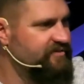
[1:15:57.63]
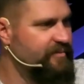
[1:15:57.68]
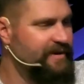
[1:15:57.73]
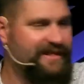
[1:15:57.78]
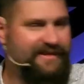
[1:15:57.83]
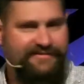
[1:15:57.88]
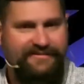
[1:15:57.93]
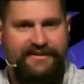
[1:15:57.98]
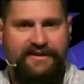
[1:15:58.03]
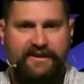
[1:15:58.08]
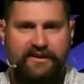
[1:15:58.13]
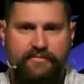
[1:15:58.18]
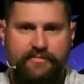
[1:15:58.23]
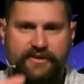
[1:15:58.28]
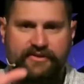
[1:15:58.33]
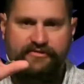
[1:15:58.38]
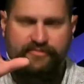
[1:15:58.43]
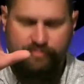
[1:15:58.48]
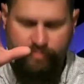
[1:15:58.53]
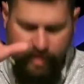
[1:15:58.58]
Everybody that's here,
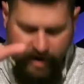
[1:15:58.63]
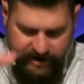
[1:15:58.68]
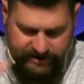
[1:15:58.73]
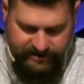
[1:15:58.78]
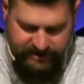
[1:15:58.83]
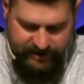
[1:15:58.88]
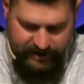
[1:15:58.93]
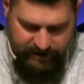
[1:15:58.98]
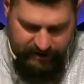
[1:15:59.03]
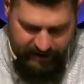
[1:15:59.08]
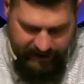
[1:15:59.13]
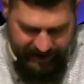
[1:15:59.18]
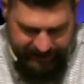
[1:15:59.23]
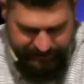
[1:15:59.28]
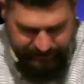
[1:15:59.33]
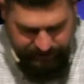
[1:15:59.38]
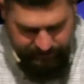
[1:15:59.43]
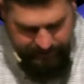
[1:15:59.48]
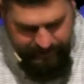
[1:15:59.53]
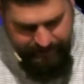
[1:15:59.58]
everybody who's watching
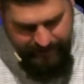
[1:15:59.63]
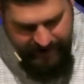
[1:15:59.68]
online, you're going to be